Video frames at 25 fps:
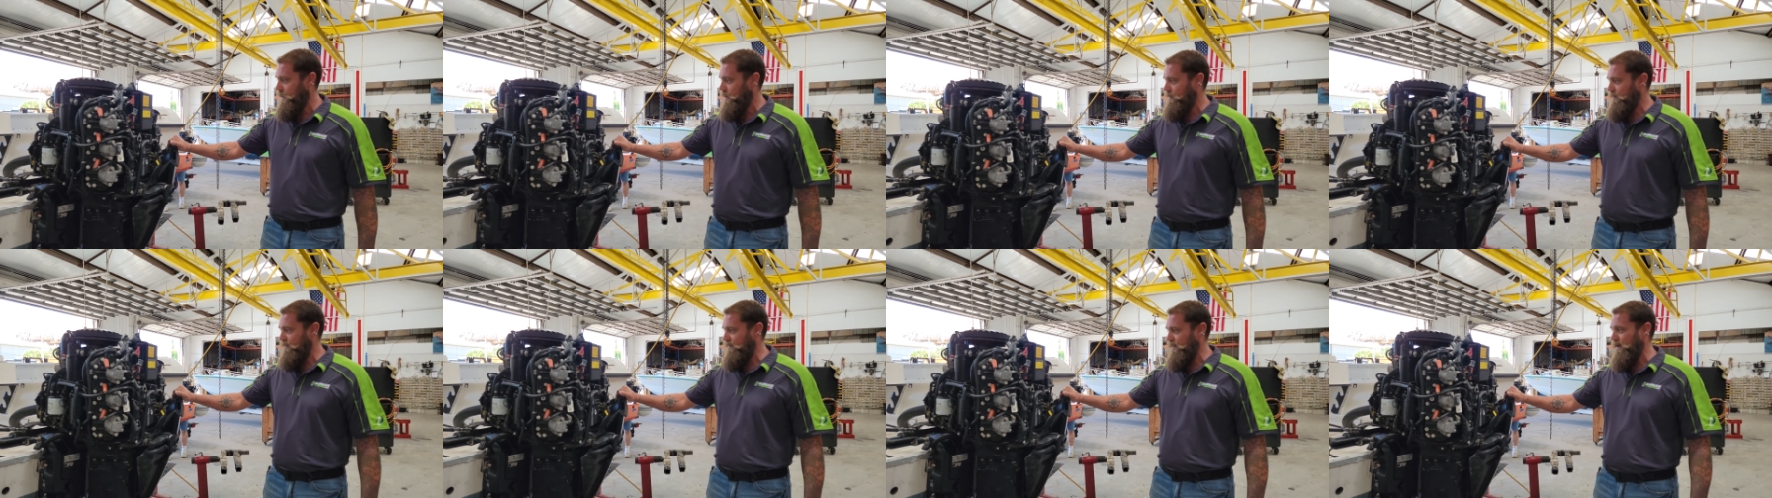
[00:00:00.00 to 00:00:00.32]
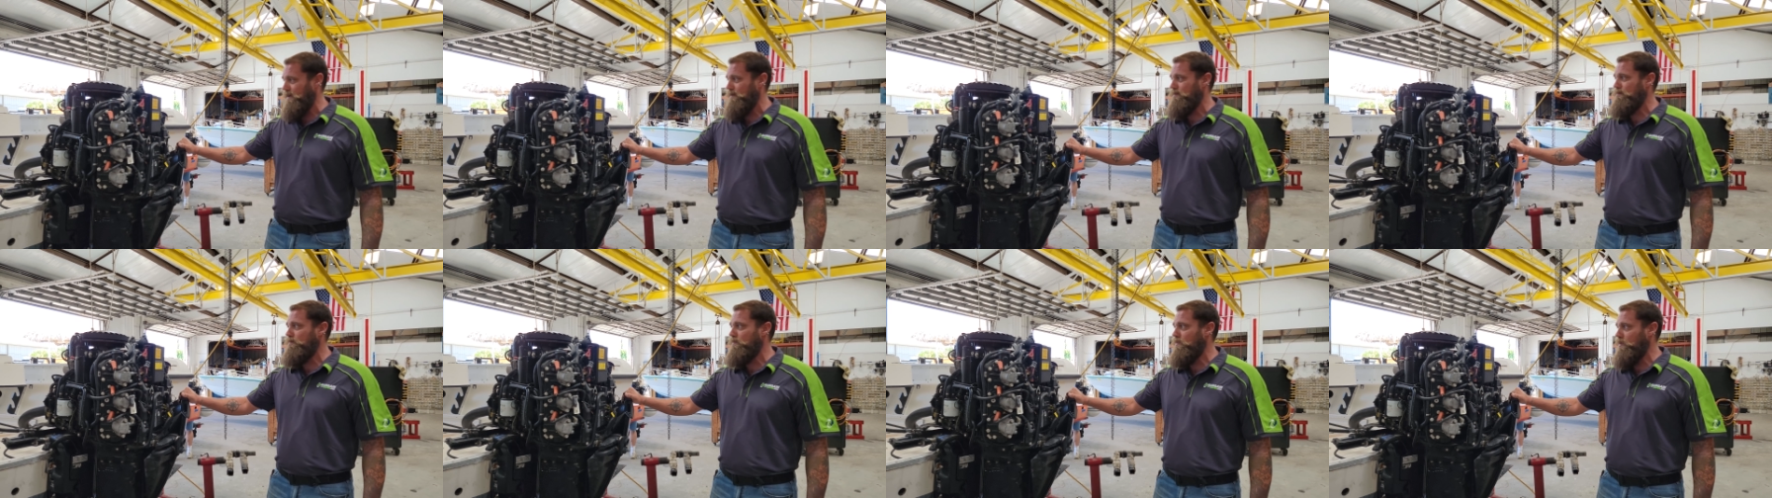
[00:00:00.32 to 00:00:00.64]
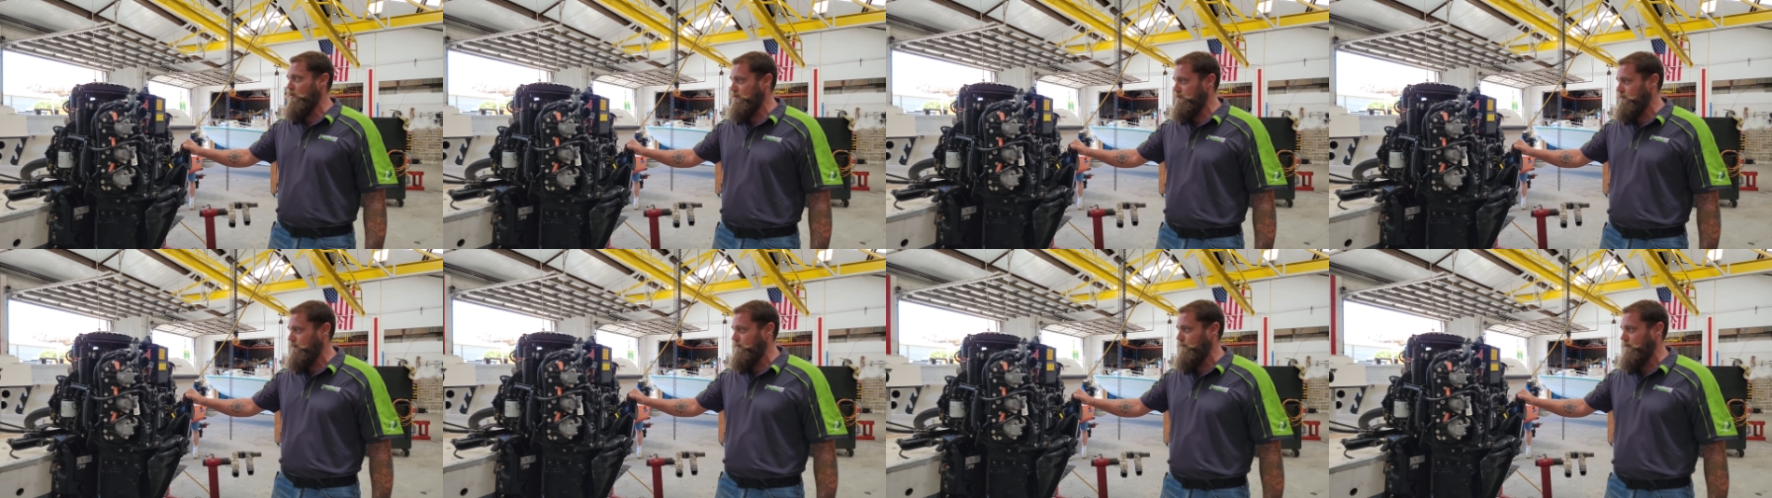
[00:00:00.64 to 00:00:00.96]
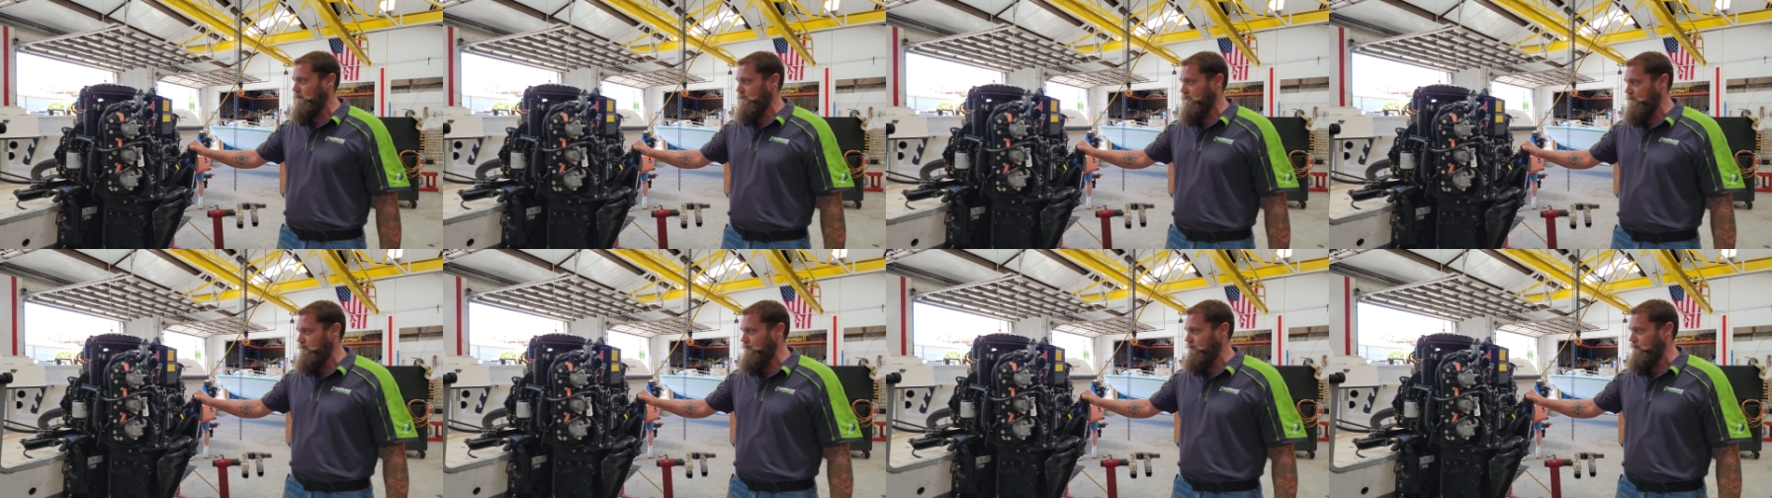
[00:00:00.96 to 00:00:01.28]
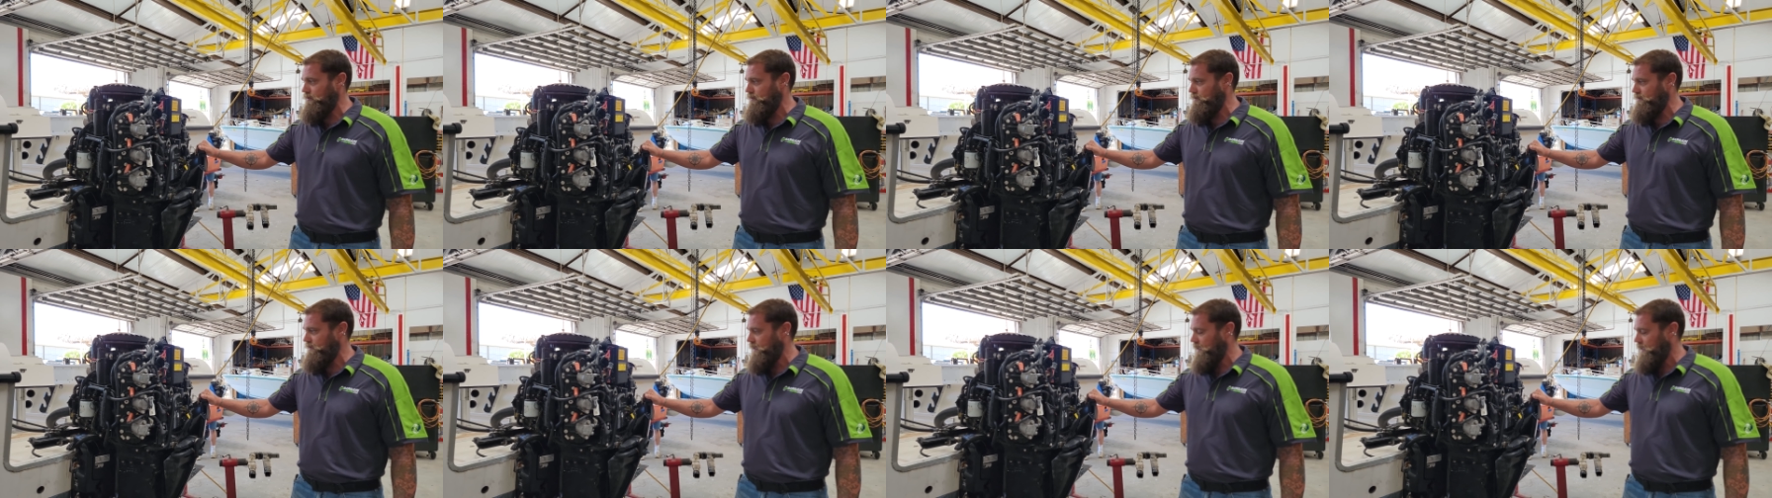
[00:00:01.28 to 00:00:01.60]
we found multiple
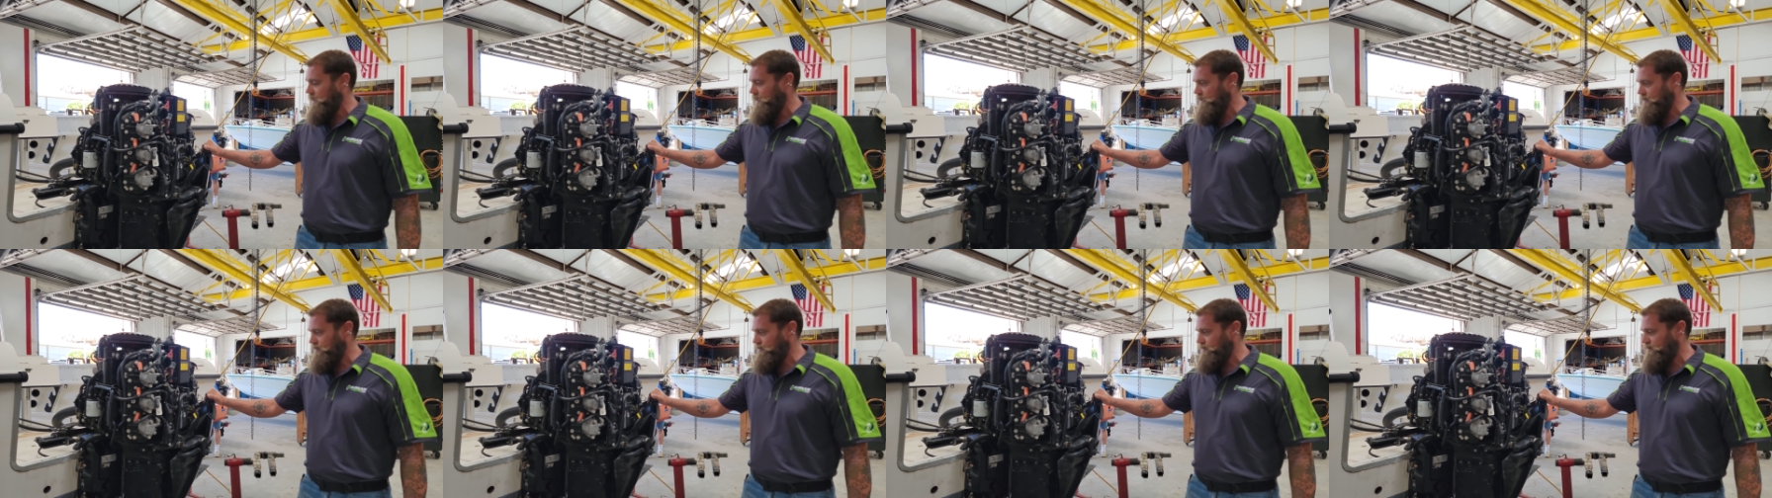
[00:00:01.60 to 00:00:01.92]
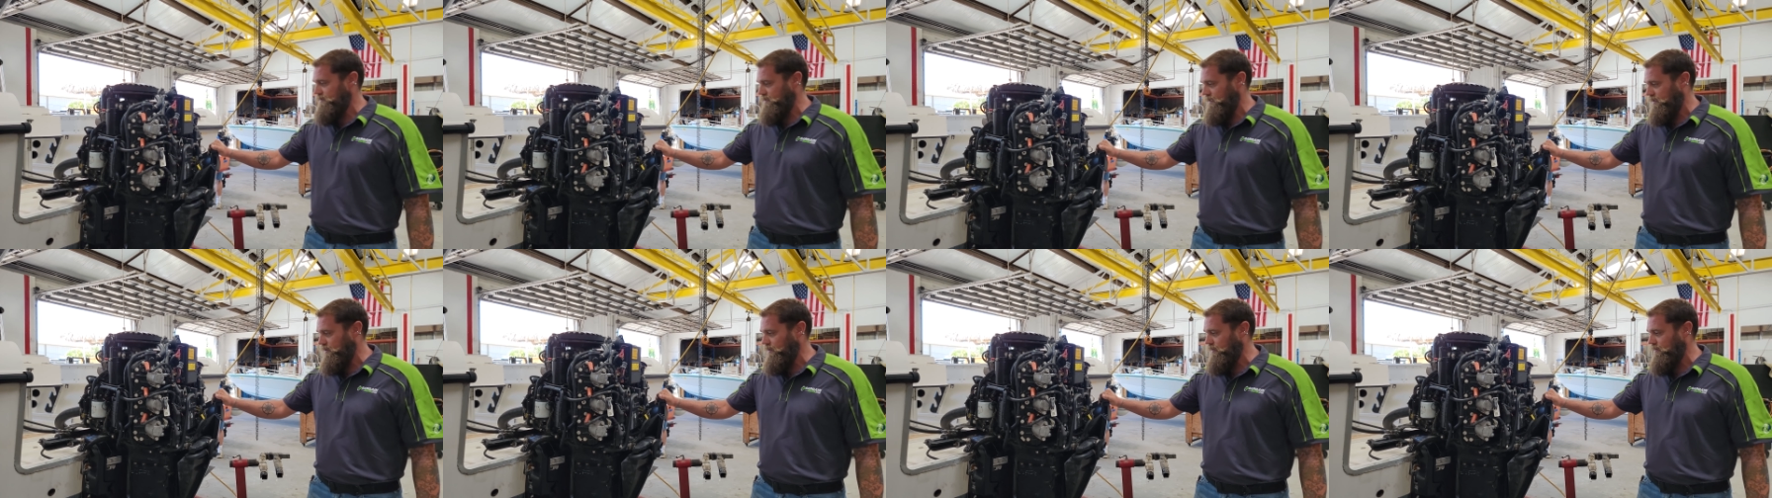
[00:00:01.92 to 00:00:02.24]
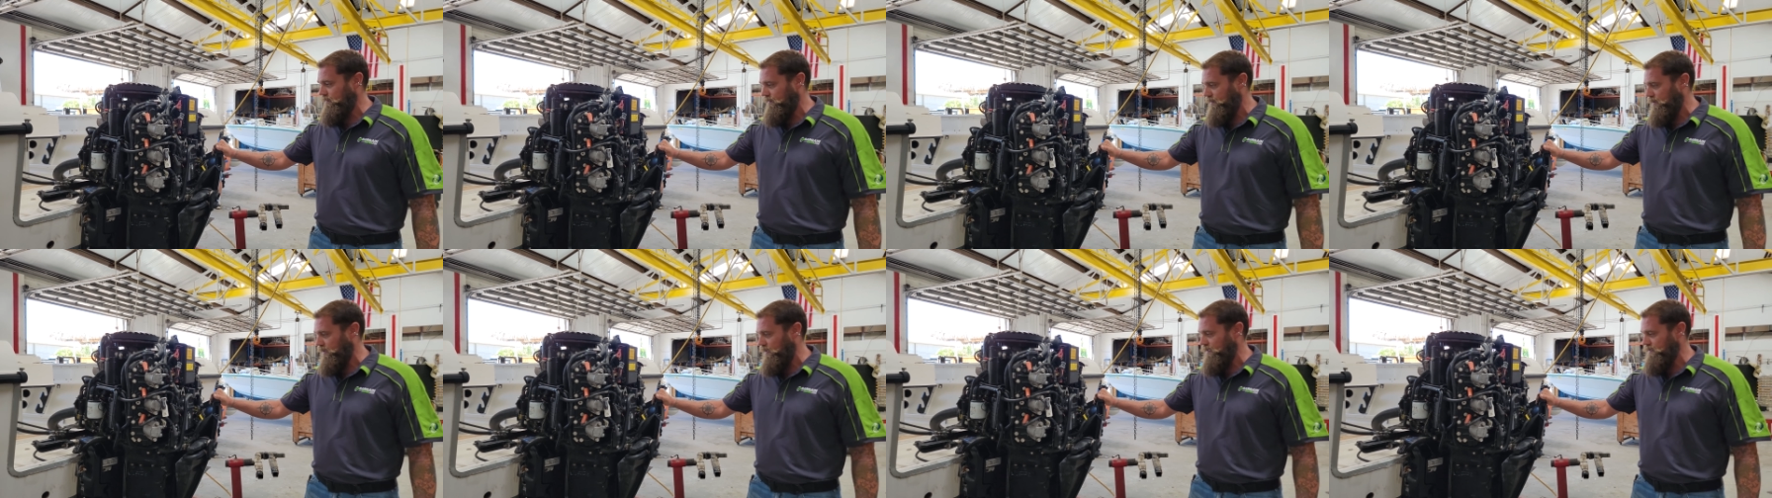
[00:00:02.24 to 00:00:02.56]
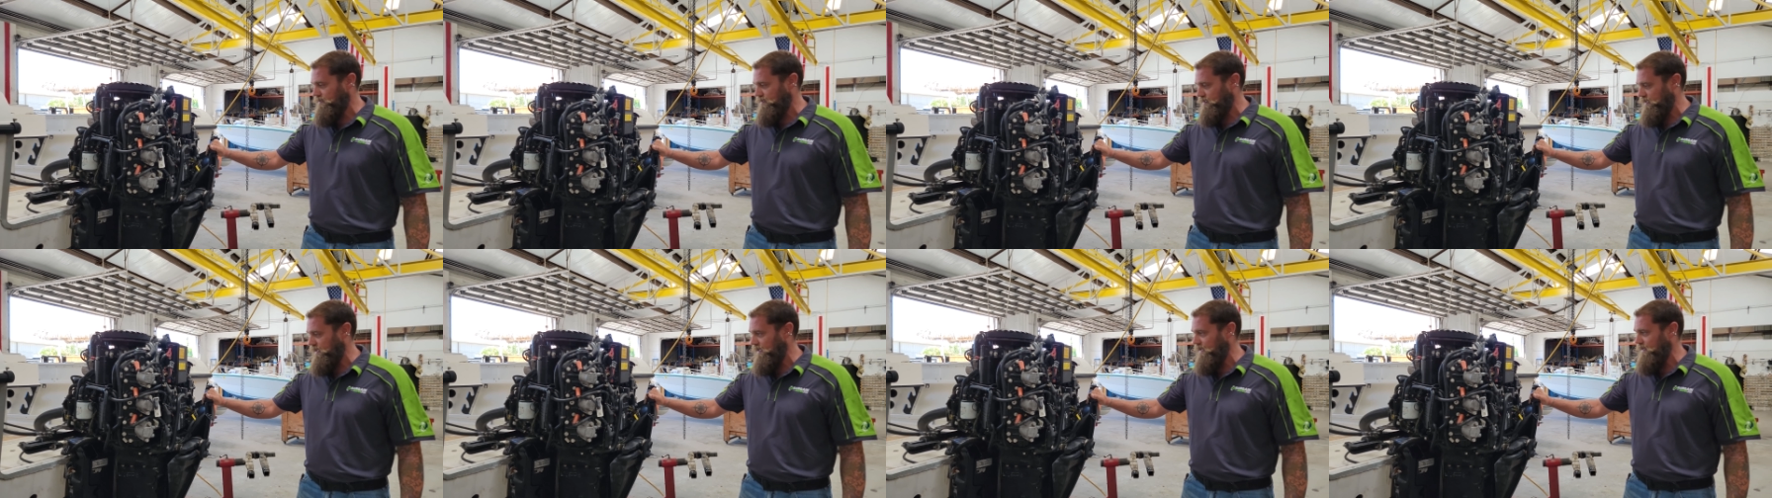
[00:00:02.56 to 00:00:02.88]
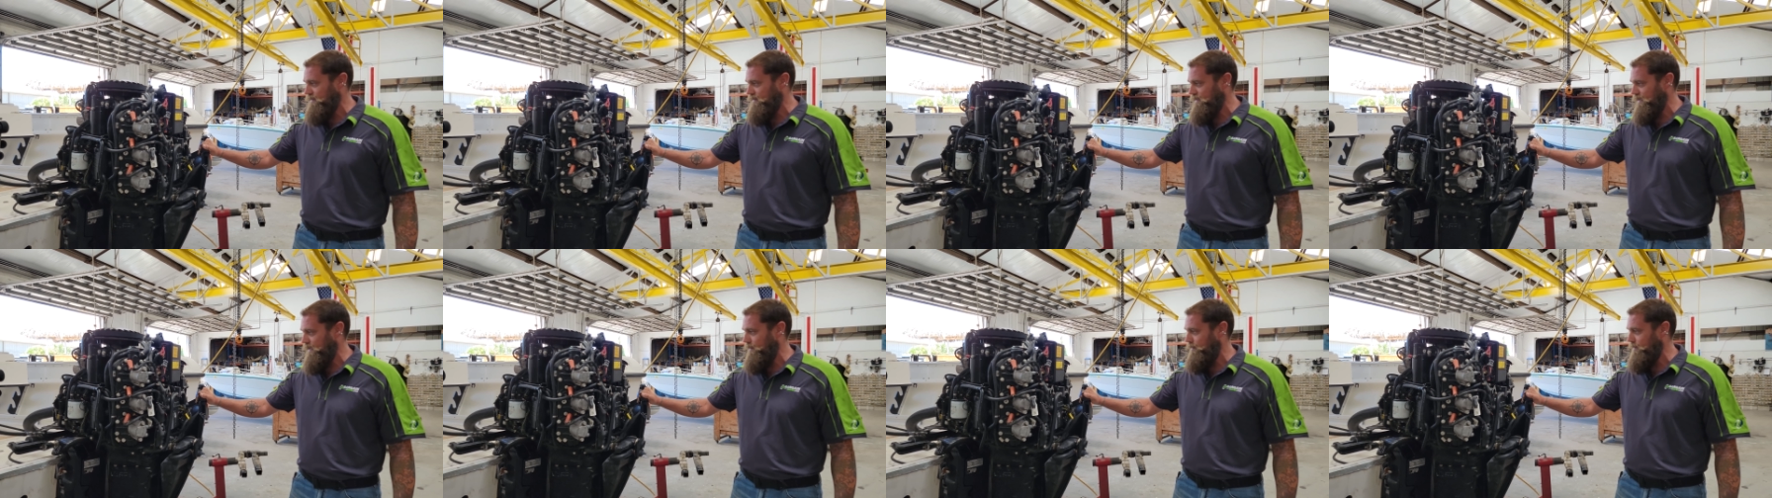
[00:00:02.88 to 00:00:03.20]
issues that could have caused a lot
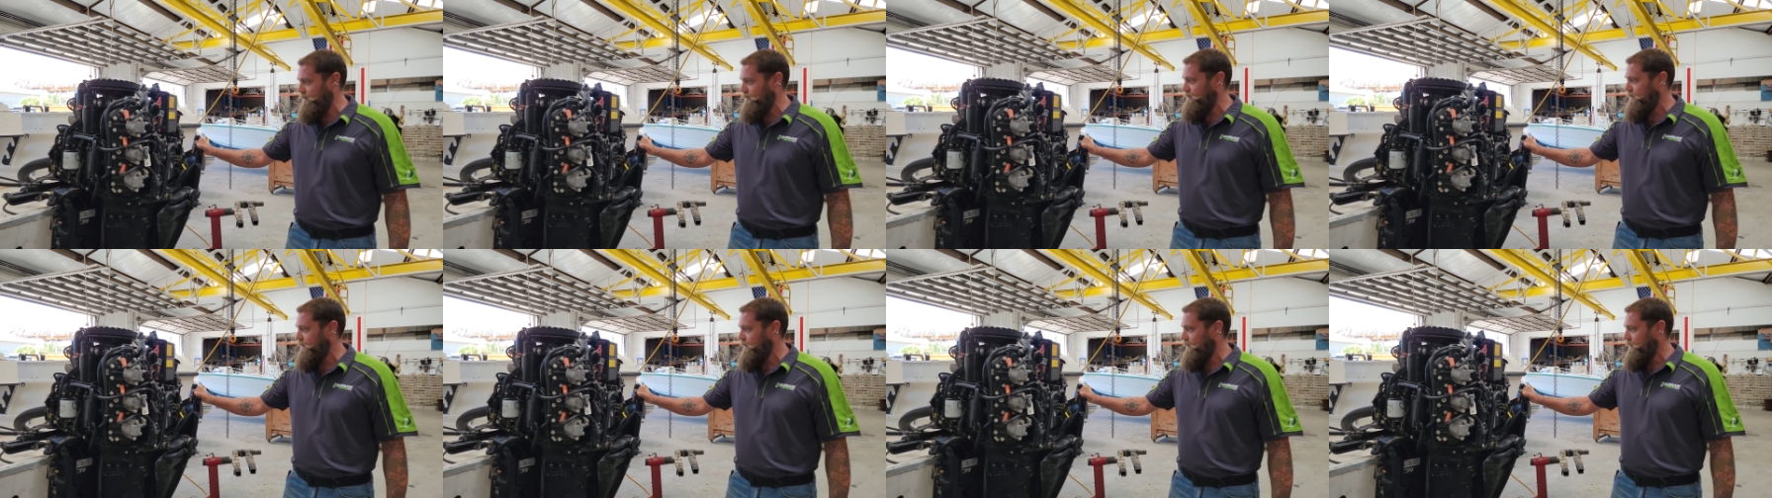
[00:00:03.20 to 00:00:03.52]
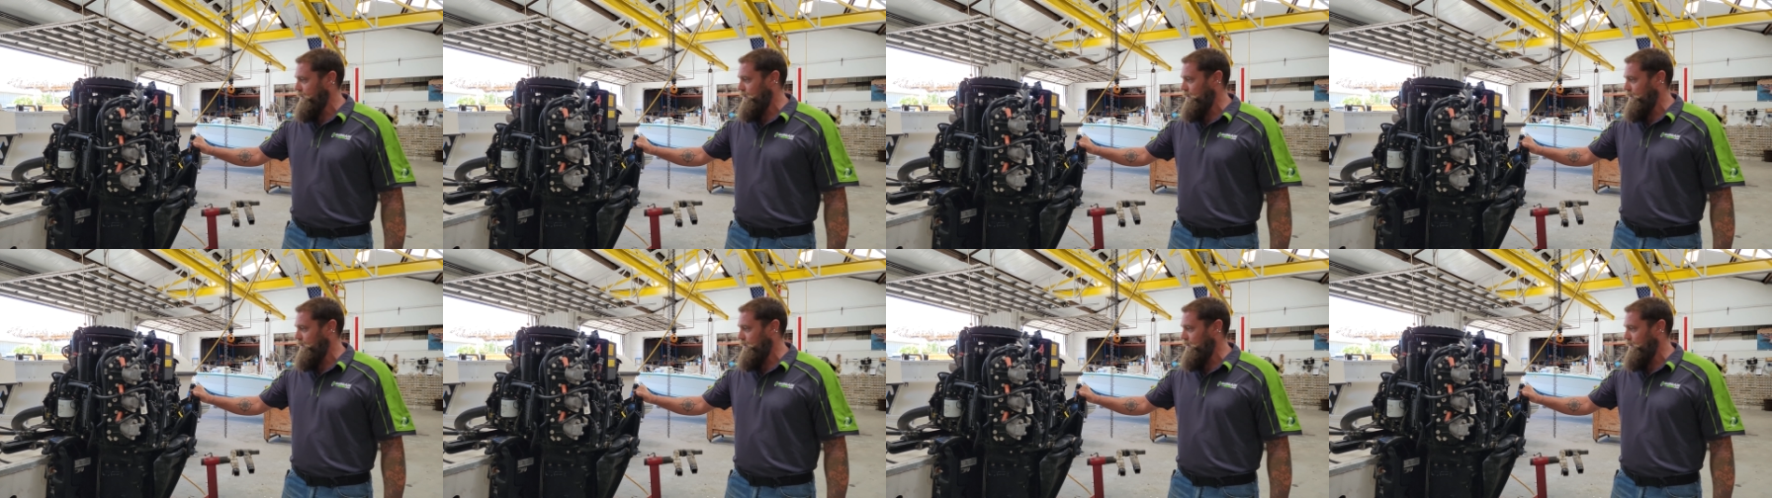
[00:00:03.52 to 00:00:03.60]
of damage,